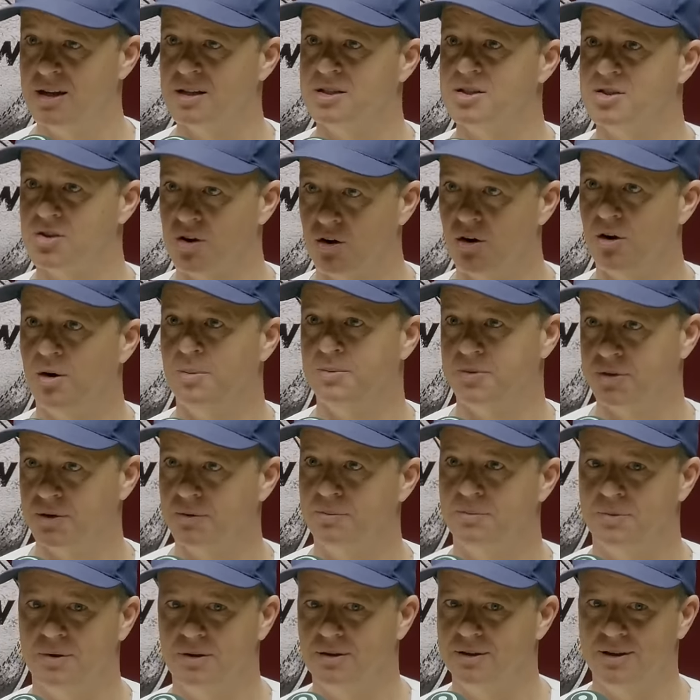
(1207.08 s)
he needs time
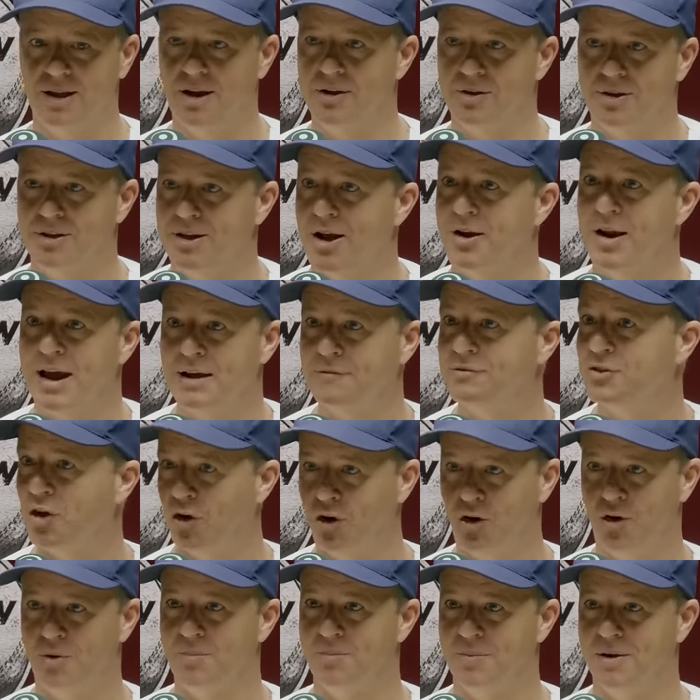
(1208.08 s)
to... No, you don't have
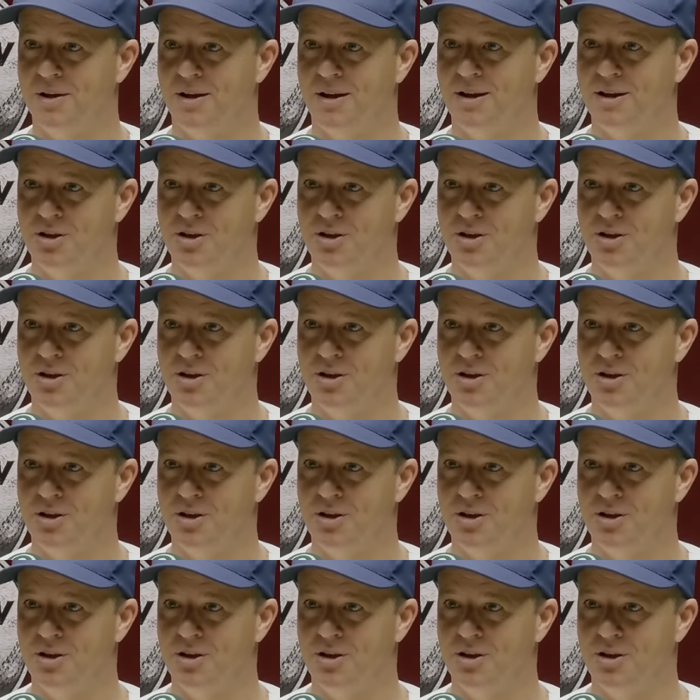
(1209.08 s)
time.